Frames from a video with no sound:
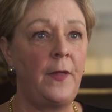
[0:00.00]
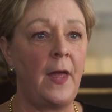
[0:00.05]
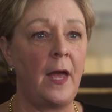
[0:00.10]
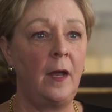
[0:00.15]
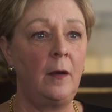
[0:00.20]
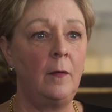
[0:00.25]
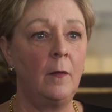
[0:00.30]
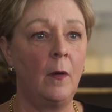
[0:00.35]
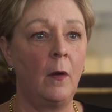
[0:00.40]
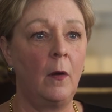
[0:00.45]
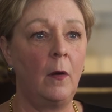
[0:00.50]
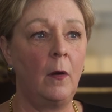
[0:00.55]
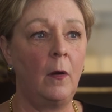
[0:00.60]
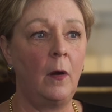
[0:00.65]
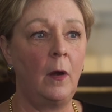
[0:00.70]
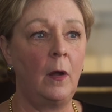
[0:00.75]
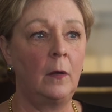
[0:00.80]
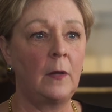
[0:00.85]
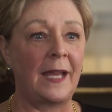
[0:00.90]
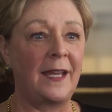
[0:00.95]
that
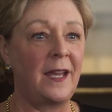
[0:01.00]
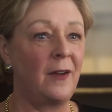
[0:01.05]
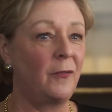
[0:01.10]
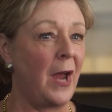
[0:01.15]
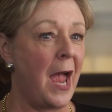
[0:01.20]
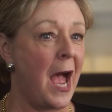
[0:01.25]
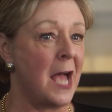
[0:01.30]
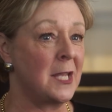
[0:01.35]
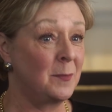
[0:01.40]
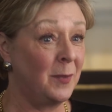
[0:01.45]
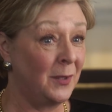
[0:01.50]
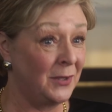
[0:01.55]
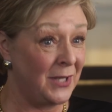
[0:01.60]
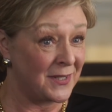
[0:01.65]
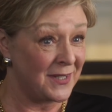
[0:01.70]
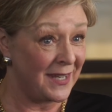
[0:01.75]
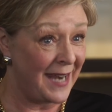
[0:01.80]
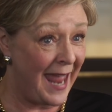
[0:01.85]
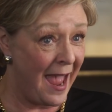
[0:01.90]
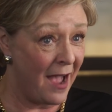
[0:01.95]
like every hospital
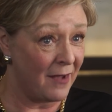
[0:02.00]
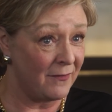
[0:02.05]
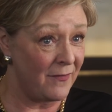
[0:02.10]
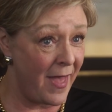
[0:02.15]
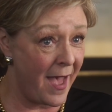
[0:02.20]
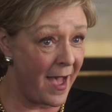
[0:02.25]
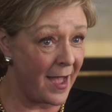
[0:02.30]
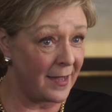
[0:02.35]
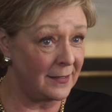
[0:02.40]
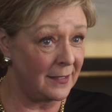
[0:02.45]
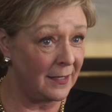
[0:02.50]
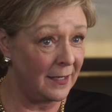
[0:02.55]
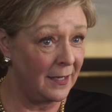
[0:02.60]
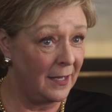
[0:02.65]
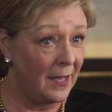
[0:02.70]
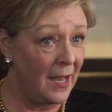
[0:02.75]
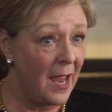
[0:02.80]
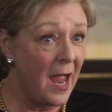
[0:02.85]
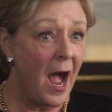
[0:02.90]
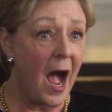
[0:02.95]
doesn't have that.
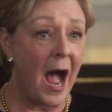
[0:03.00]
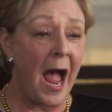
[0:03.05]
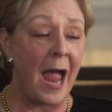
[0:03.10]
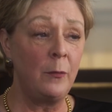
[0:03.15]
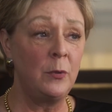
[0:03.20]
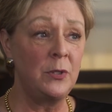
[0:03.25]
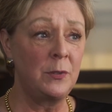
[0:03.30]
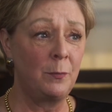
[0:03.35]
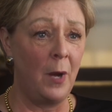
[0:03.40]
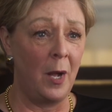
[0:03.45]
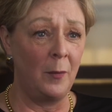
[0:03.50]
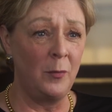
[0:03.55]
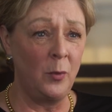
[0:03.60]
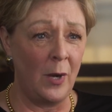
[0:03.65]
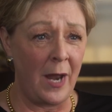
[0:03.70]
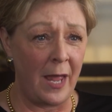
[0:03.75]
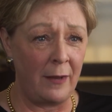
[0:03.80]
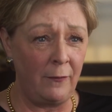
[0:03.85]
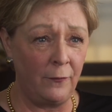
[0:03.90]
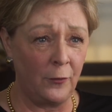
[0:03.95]
I was bummed
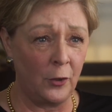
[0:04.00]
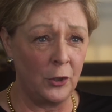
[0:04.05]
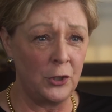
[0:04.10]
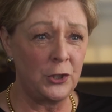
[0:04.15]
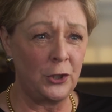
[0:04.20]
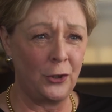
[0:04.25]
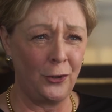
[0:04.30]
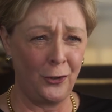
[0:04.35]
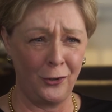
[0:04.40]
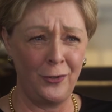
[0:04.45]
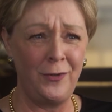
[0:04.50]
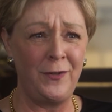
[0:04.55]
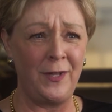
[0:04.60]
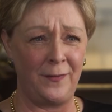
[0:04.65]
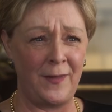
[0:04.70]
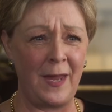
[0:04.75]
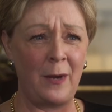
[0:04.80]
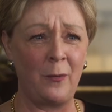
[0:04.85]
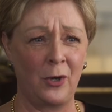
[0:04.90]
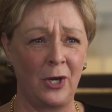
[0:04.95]
when I first heard
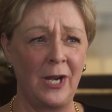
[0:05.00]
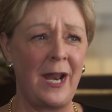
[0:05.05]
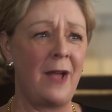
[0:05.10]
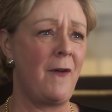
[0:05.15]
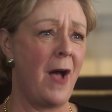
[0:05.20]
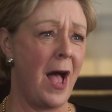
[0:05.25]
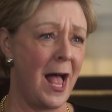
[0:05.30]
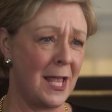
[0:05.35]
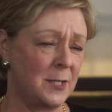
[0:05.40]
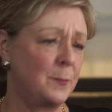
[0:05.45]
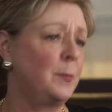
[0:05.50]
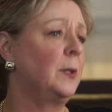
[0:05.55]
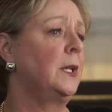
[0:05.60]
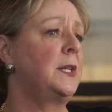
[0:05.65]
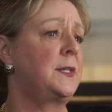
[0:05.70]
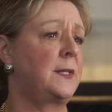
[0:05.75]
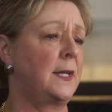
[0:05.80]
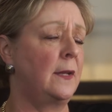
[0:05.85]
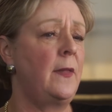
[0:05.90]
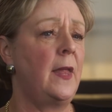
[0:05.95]
that they were gonna have
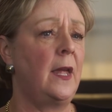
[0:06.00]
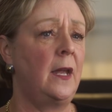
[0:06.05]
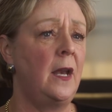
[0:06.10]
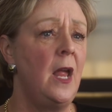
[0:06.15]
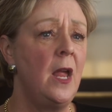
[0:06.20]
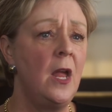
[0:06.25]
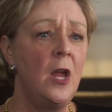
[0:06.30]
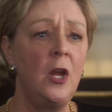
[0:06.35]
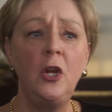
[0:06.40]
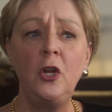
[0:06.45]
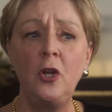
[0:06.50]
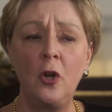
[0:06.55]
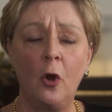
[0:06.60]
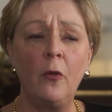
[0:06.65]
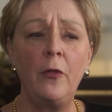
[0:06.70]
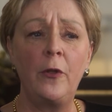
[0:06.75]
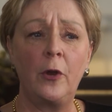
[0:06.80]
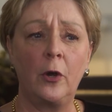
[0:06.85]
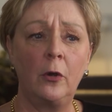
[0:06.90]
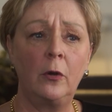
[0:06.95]
hospitalists and that, you
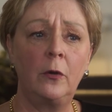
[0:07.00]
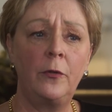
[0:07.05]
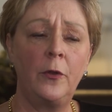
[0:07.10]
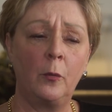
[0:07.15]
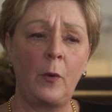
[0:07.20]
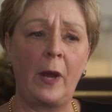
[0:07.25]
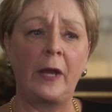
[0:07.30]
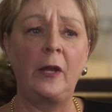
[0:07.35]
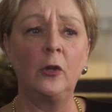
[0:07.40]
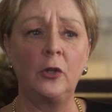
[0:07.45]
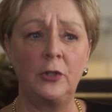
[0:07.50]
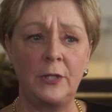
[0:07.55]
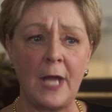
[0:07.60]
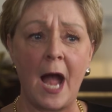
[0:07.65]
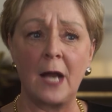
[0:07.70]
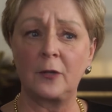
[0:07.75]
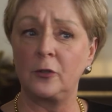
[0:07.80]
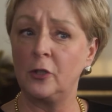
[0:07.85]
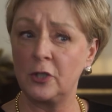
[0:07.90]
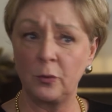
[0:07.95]
know, their, the regular
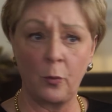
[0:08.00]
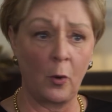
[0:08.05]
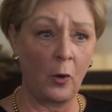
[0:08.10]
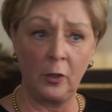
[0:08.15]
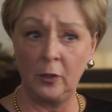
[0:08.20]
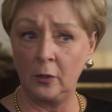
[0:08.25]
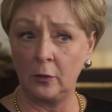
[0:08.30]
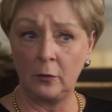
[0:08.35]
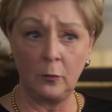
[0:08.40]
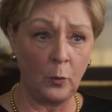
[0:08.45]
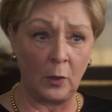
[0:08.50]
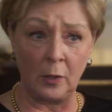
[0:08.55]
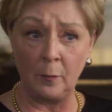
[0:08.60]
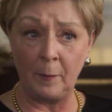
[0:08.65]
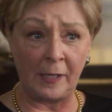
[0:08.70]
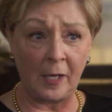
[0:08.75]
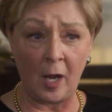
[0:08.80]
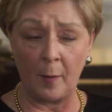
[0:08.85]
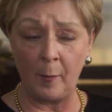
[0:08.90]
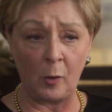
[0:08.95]
doctors weren't, wouldn't
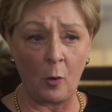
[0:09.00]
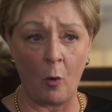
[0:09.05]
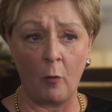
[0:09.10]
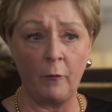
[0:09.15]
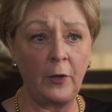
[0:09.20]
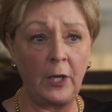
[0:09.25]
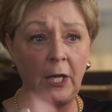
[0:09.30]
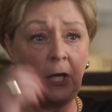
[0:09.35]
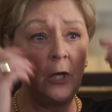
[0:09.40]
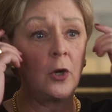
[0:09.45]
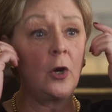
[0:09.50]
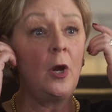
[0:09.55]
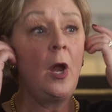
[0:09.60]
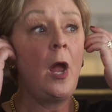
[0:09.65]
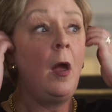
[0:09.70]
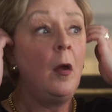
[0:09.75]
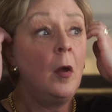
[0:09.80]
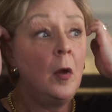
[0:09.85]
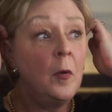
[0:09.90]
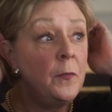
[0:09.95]
be coming over here.
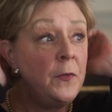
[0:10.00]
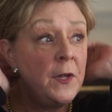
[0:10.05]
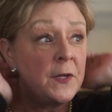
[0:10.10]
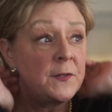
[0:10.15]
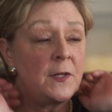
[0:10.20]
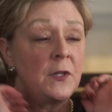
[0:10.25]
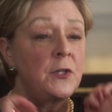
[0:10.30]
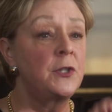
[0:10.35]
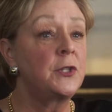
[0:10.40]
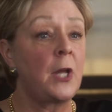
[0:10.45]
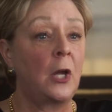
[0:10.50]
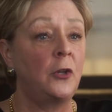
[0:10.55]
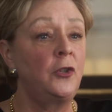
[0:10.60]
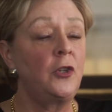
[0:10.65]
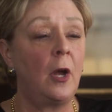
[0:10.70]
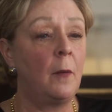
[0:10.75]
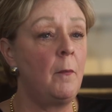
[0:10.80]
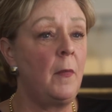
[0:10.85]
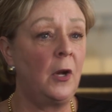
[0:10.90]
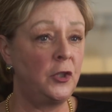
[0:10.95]
This is such
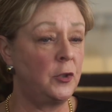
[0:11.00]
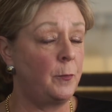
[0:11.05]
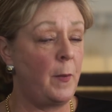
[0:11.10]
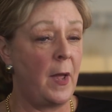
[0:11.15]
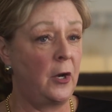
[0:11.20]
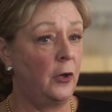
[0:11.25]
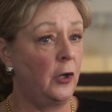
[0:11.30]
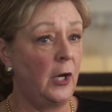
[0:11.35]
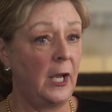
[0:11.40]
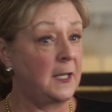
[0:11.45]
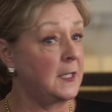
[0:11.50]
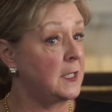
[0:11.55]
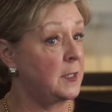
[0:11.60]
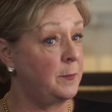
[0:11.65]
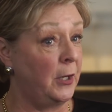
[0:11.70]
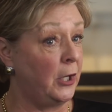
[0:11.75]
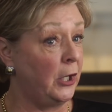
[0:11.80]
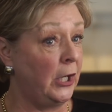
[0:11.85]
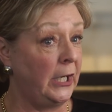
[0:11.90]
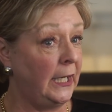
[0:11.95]
a much better
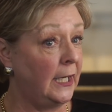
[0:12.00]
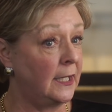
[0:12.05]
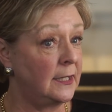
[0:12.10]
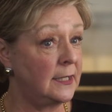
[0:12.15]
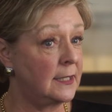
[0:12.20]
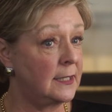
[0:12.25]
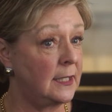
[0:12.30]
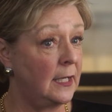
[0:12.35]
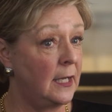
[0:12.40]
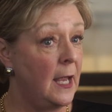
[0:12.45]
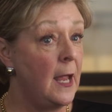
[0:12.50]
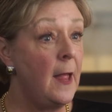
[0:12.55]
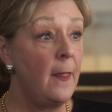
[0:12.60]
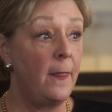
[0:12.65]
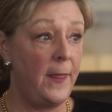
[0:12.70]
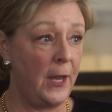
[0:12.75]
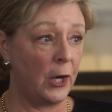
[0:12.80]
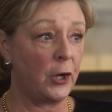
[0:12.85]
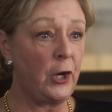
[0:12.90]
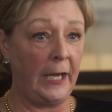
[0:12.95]
experience.
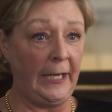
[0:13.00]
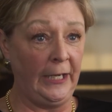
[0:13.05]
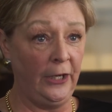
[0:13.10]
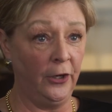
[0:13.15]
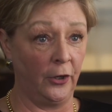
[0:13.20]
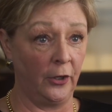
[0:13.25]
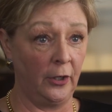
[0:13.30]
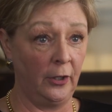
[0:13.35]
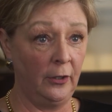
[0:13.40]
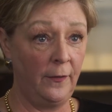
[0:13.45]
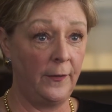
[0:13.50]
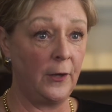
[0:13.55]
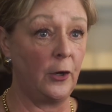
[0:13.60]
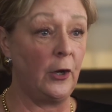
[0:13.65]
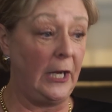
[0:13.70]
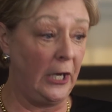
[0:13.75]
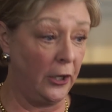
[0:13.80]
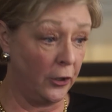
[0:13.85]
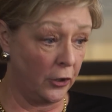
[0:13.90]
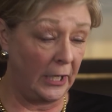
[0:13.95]
They're here, they're
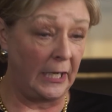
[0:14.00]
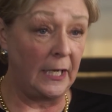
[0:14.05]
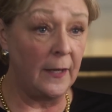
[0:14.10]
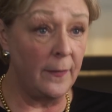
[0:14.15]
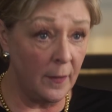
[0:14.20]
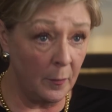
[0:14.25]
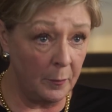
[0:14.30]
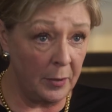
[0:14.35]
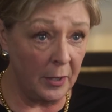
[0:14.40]
here in the